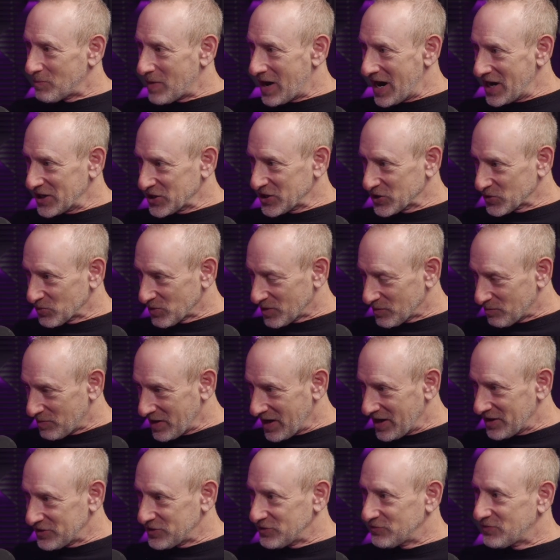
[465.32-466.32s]
my career
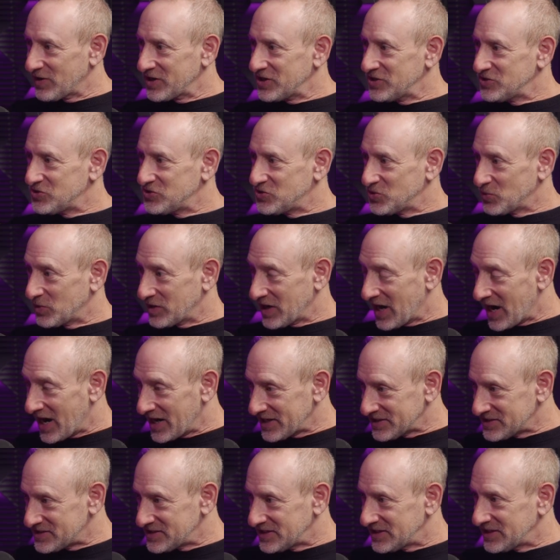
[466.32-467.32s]
path, if I didn't yeah. do what
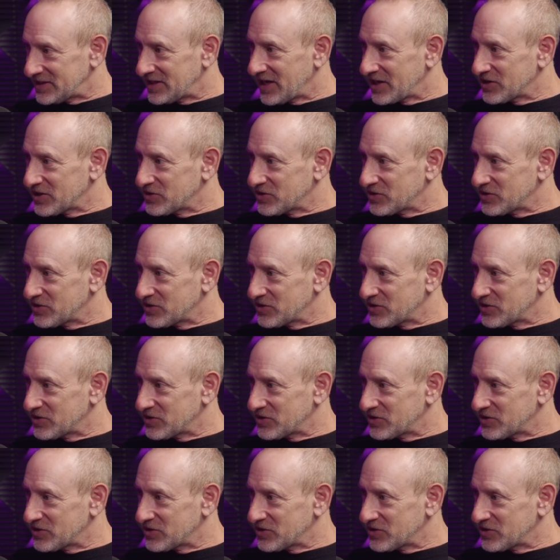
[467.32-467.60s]
I did,